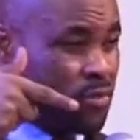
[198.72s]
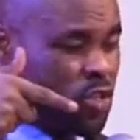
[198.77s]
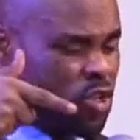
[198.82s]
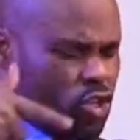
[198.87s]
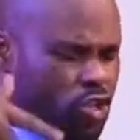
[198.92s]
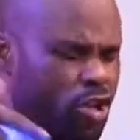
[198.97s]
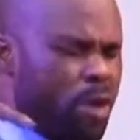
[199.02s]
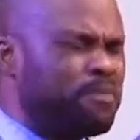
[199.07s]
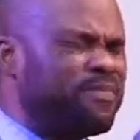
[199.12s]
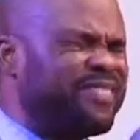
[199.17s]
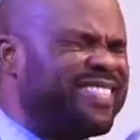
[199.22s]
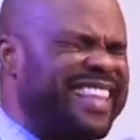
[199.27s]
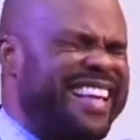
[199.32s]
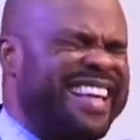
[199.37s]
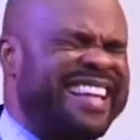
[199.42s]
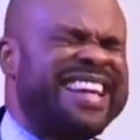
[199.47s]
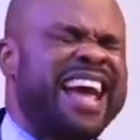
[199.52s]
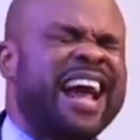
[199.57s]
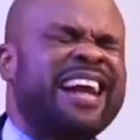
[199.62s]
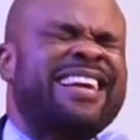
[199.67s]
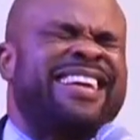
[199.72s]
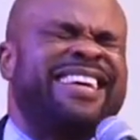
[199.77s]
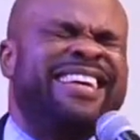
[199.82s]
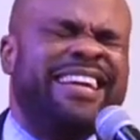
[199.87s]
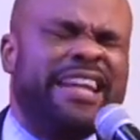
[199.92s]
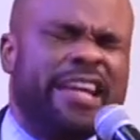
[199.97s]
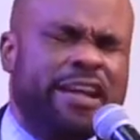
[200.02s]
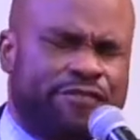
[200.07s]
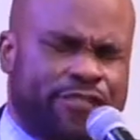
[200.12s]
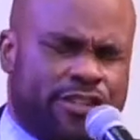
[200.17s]
something that
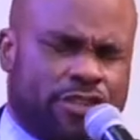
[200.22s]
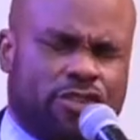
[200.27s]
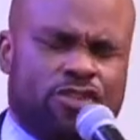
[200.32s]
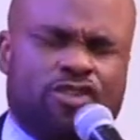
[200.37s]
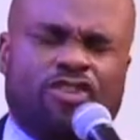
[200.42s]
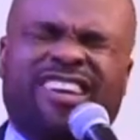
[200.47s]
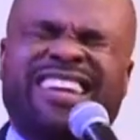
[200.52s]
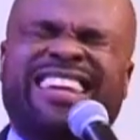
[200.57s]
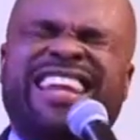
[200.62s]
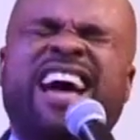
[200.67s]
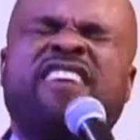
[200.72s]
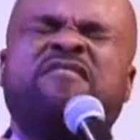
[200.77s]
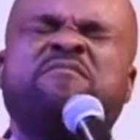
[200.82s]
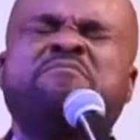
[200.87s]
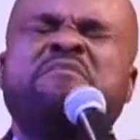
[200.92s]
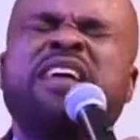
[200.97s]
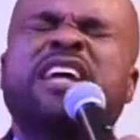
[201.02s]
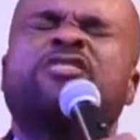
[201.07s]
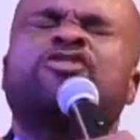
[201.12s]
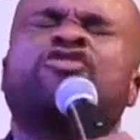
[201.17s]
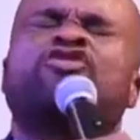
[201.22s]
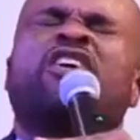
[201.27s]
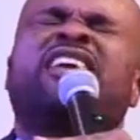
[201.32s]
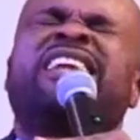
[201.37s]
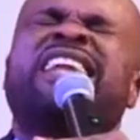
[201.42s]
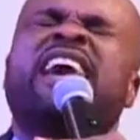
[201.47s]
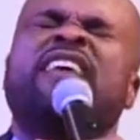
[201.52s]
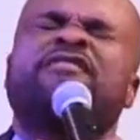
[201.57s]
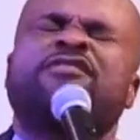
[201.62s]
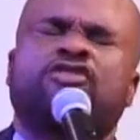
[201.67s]
lifts your life, makes your
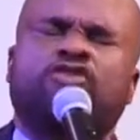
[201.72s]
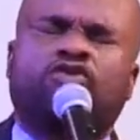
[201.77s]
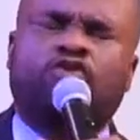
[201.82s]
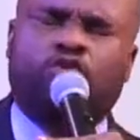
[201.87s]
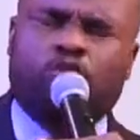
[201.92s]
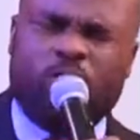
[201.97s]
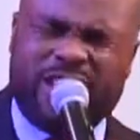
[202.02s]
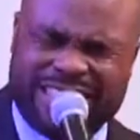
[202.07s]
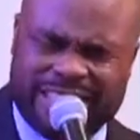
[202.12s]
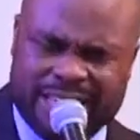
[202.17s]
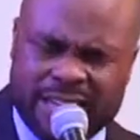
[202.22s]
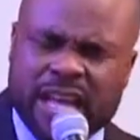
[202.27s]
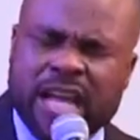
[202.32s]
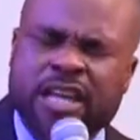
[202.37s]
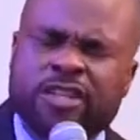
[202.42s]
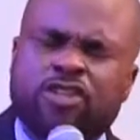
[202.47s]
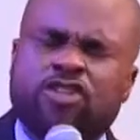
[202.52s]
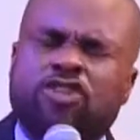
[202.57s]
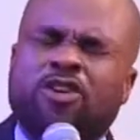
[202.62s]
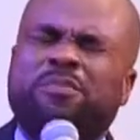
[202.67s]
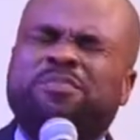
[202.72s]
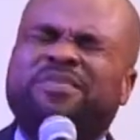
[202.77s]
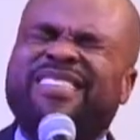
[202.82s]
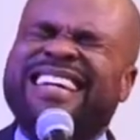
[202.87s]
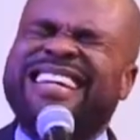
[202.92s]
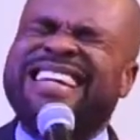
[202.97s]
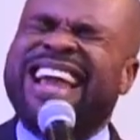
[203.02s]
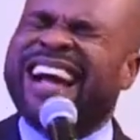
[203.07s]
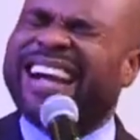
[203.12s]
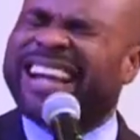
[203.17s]
life sweet,
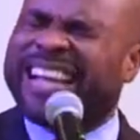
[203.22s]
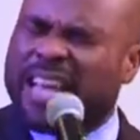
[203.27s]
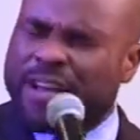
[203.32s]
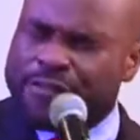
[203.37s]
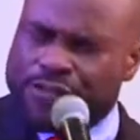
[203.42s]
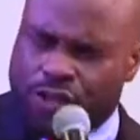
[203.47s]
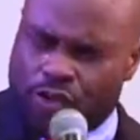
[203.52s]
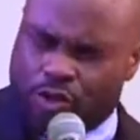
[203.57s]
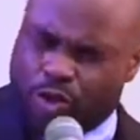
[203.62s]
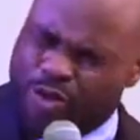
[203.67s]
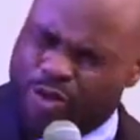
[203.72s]
something that gives